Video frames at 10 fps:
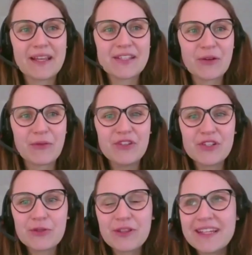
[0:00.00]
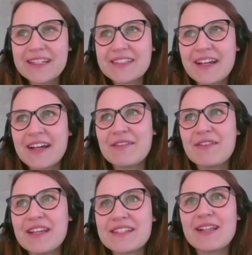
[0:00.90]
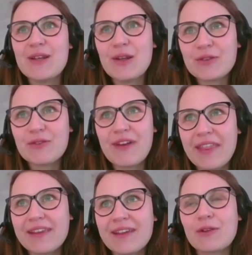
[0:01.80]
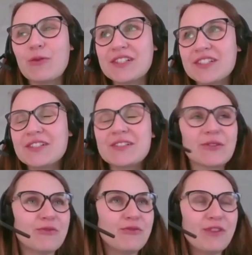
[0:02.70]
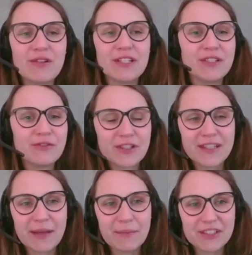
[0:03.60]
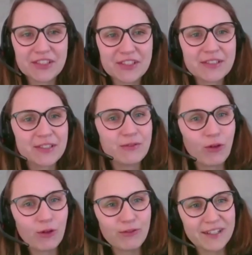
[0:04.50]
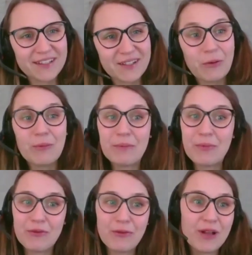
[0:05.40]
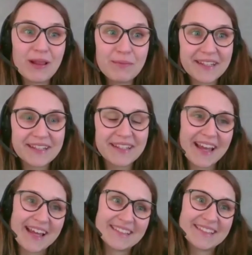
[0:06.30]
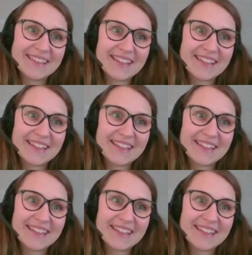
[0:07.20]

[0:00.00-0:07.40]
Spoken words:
so visual data raise a lot of ethical questions on very different dimensions involving both well-being and